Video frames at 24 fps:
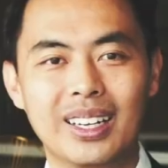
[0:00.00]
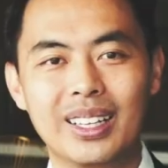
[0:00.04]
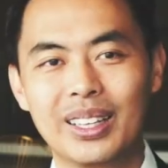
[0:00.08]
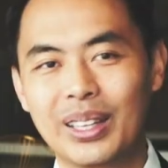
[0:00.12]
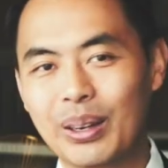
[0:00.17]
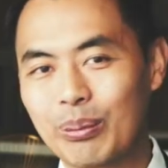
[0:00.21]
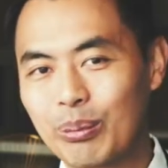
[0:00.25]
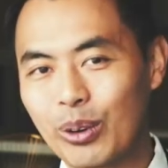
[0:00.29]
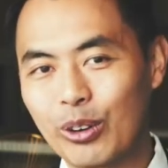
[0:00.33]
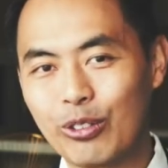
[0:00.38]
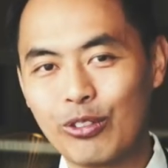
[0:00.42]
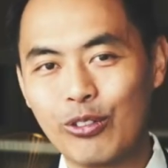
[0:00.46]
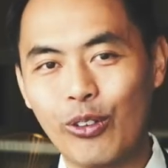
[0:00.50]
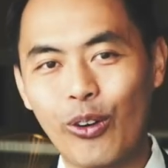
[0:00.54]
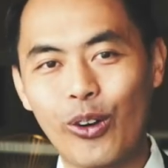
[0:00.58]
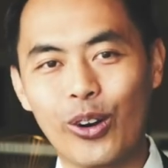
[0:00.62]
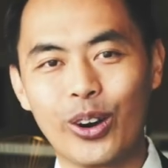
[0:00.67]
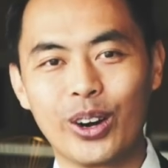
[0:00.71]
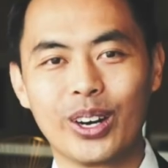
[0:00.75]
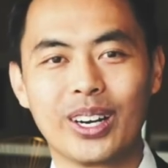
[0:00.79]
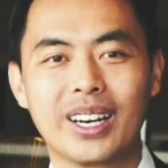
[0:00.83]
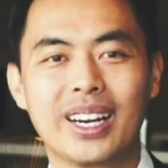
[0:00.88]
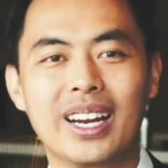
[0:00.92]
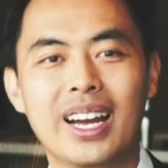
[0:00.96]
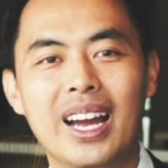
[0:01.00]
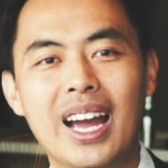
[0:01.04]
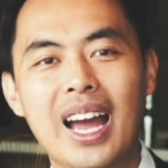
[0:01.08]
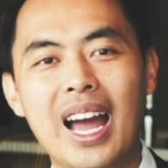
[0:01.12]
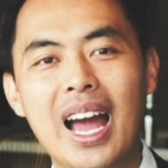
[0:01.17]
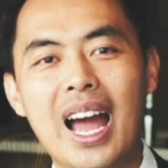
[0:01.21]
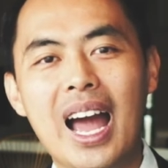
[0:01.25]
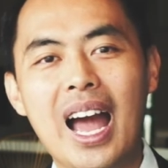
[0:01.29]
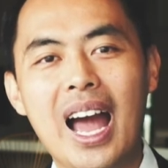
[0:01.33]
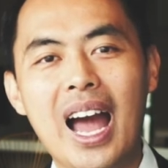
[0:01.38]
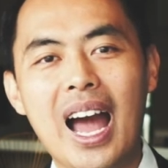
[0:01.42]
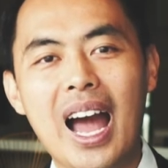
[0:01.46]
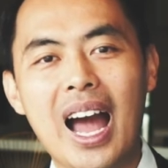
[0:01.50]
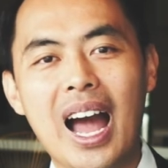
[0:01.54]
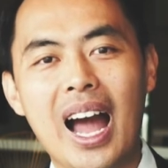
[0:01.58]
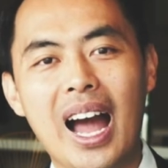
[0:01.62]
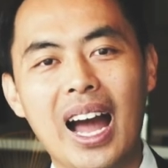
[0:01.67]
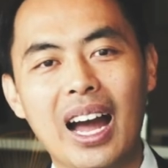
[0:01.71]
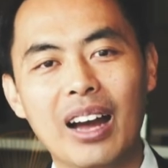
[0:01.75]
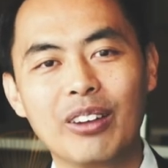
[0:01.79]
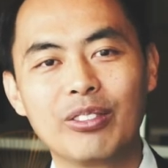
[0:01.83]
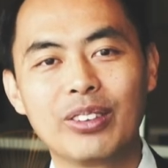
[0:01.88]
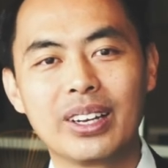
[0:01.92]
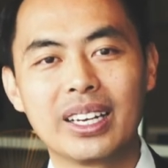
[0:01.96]
Number four,
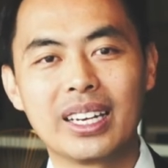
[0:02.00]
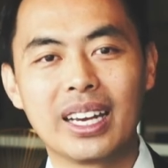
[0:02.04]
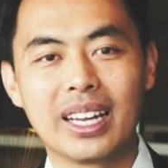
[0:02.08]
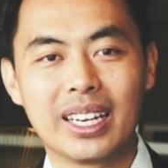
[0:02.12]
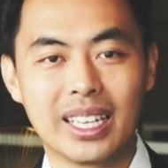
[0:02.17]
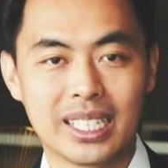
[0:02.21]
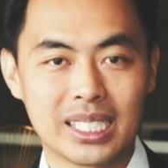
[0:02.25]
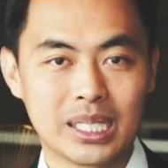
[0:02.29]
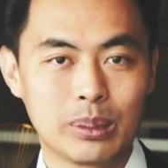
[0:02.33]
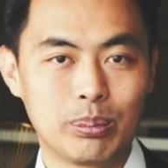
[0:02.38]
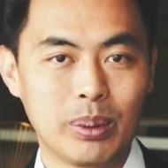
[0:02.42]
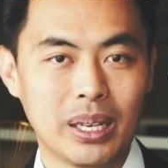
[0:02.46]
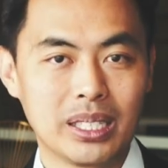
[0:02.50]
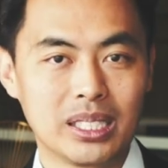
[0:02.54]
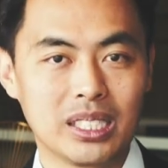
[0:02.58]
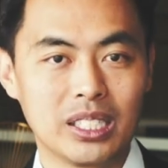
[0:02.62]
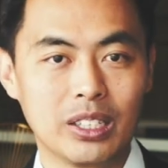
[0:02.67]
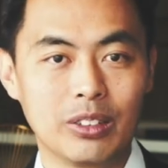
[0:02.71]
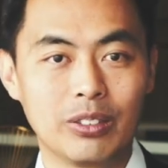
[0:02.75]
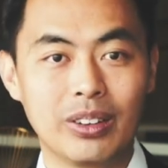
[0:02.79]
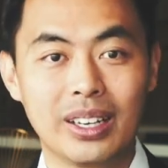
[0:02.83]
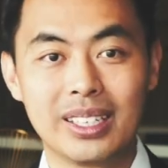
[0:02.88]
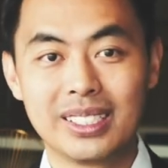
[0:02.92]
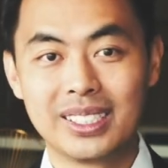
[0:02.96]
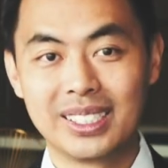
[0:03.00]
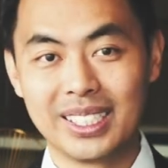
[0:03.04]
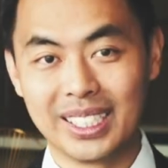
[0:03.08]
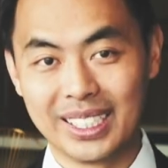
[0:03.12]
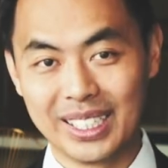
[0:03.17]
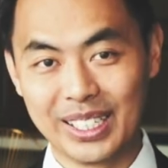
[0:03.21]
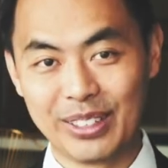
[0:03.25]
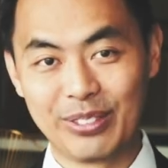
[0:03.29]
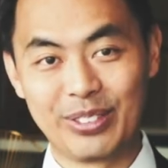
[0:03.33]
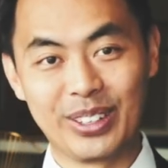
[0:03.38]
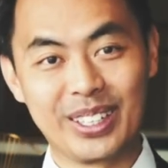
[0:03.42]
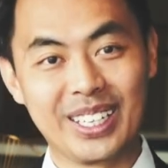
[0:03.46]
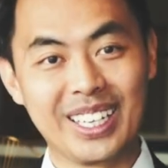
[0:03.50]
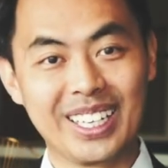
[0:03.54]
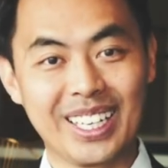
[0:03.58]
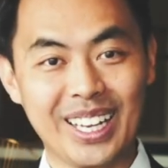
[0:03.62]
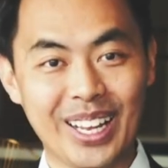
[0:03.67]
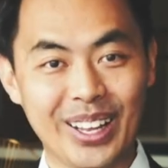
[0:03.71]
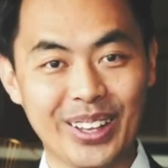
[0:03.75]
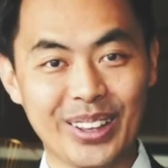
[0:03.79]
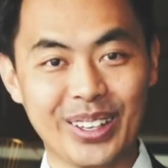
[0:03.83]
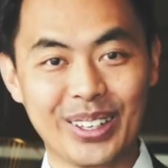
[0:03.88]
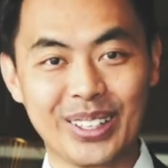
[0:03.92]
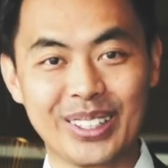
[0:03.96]
having an expensive
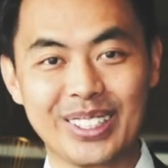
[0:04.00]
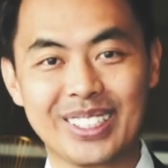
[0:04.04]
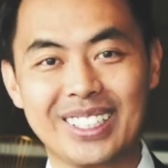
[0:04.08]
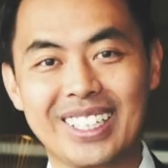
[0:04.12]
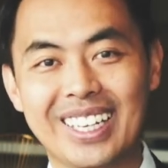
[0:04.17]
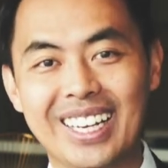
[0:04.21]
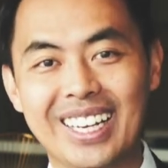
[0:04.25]
significant other.